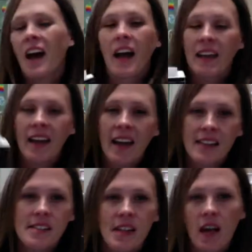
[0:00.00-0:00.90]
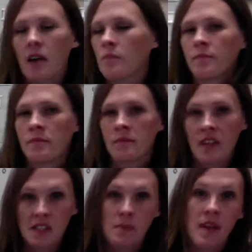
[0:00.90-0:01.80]
Hi guys,
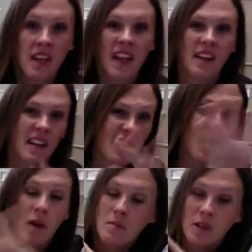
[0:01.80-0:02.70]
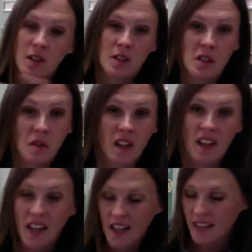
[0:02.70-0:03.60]
it's me again. I know I'm going to do a
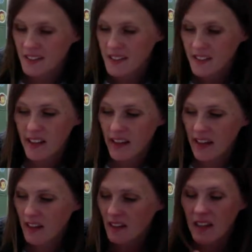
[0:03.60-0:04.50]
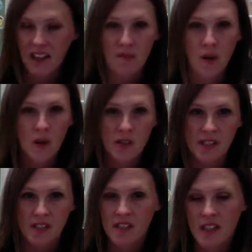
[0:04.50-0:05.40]
lot today, a lot of
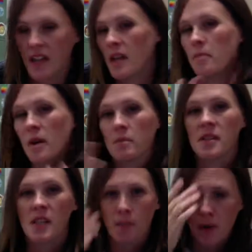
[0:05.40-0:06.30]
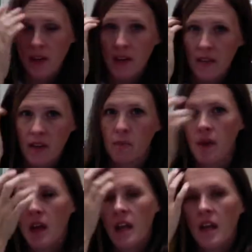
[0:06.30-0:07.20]
postings today, but I'm separating them
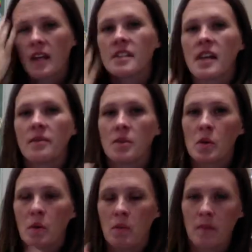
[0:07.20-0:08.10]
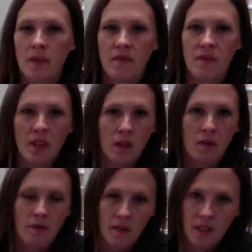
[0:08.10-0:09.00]
instead of doing one big video
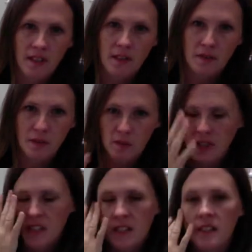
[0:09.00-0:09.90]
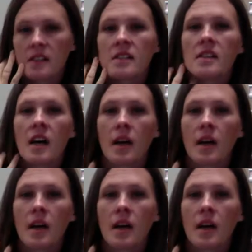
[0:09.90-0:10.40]
for like different reasons.